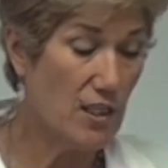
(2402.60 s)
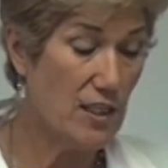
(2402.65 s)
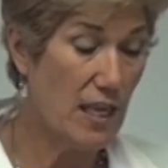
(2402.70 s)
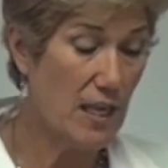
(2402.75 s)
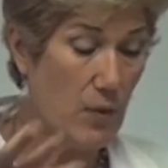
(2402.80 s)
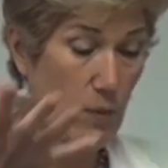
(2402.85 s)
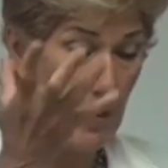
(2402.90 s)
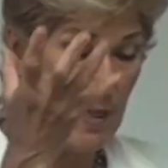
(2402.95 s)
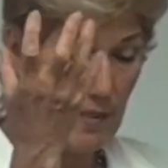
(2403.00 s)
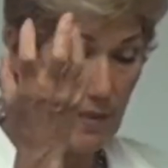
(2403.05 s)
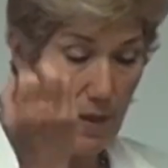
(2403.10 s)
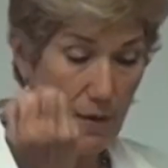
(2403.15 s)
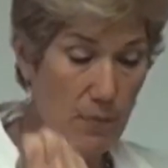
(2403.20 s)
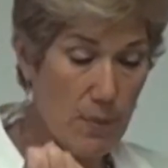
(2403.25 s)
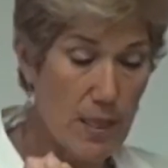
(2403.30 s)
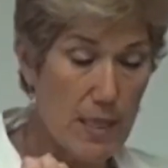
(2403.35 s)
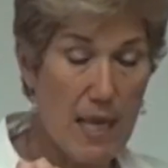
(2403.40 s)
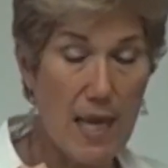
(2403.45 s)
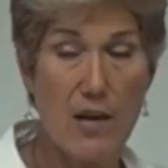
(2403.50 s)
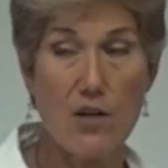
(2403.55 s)
Take away some
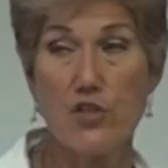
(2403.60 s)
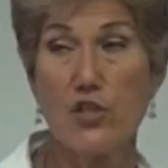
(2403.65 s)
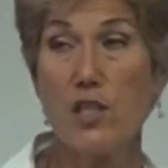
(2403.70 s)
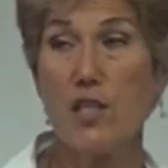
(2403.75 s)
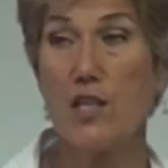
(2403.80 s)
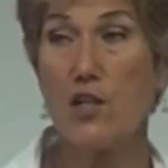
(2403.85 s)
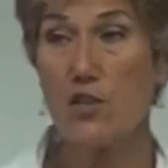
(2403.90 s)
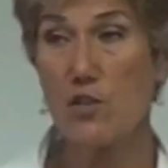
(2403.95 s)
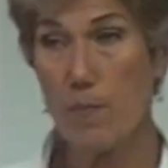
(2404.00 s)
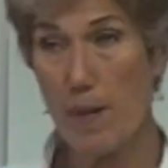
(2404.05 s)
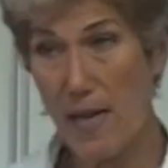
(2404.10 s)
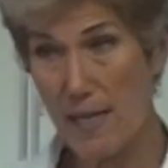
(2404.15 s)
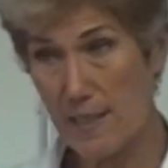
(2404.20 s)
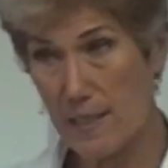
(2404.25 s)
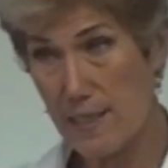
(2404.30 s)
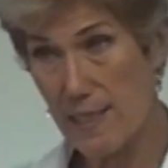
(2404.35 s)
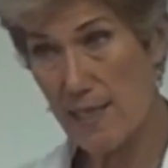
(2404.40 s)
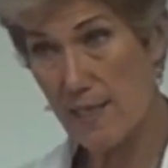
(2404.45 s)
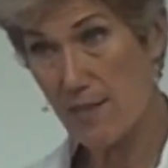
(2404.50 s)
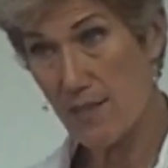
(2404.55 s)
of the energy, goes back
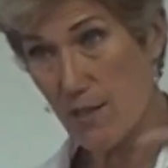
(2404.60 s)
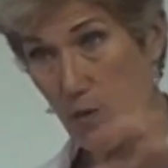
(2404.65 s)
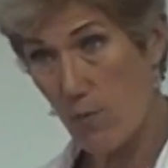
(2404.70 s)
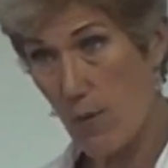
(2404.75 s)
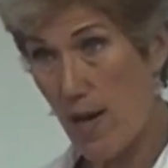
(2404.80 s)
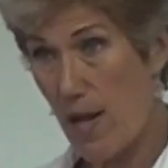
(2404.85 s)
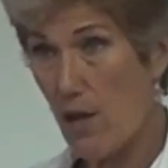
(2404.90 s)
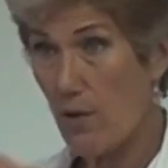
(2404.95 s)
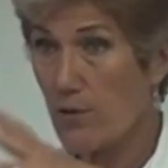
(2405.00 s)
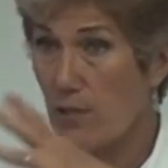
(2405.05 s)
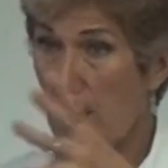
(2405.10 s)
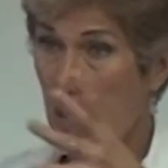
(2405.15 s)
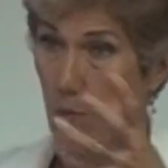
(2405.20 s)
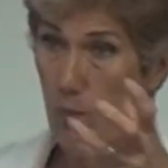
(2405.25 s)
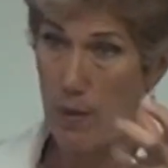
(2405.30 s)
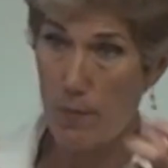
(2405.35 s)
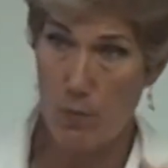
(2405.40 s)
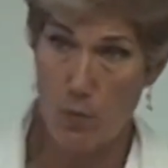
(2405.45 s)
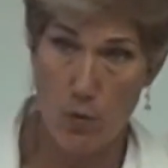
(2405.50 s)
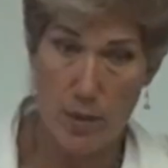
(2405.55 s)
to dancing around. Take
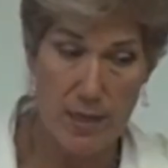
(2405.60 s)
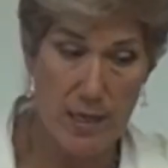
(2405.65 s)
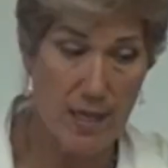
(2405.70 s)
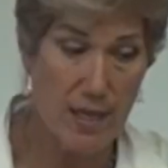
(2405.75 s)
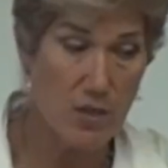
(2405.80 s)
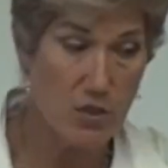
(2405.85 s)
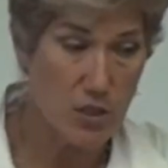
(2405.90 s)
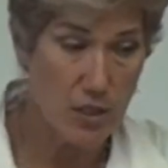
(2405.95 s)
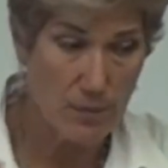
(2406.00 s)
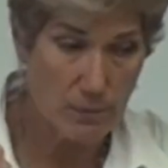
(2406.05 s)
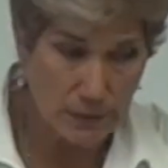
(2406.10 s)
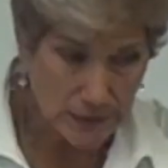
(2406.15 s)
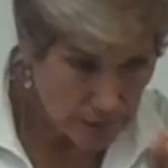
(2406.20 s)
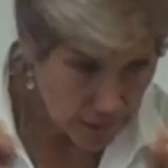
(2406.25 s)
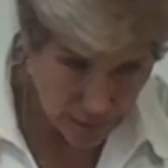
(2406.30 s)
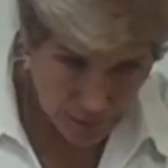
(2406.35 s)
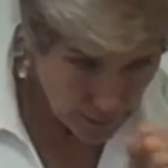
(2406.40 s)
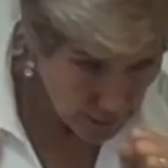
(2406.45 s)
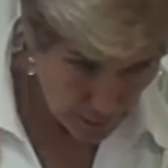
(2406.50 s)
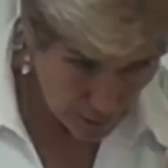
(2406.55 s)
away more of the energy,
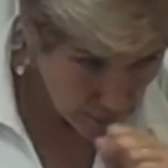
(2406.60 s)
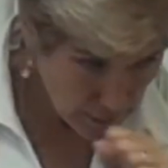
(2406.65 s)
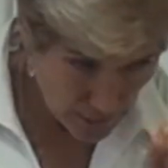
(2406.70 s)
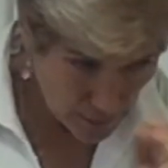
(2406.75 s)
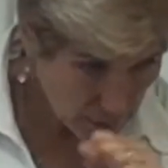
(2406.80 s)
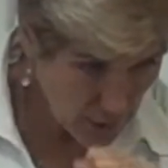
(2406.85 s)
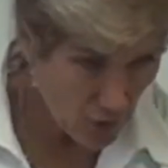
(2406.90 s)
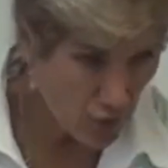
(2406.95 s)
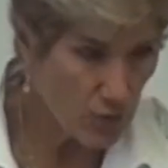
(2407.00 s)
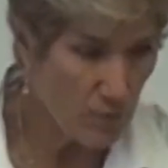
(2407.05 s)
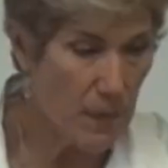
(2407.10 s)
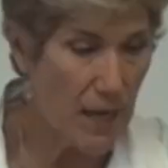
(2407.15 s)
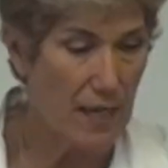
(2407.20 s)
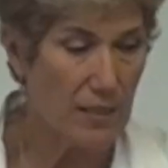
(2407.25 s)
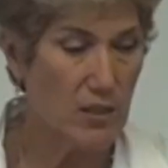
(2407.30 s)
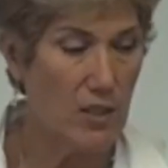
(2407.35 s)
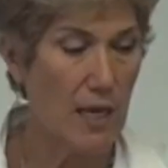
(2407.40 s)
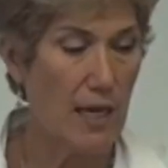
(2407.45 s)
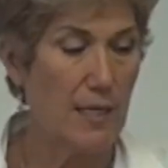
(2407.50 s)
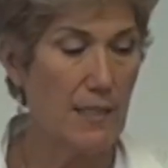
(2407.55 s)
goes
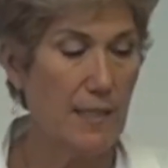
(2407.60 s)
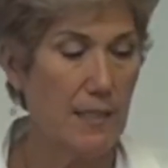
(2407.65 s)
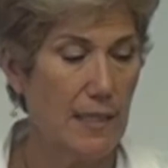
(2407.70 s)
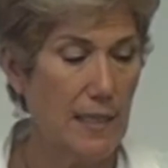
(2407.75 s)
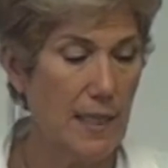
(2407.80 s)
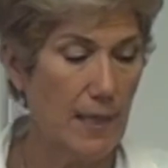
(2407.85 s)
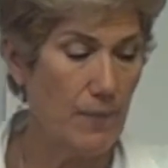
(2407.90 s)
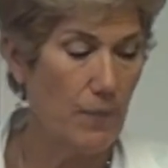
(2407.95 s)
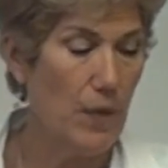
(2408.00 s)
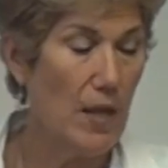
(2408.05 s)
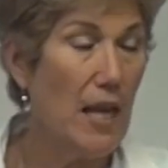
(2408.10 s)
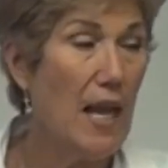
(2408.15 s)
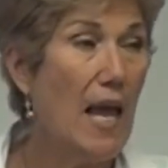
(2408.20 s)
back to ice again.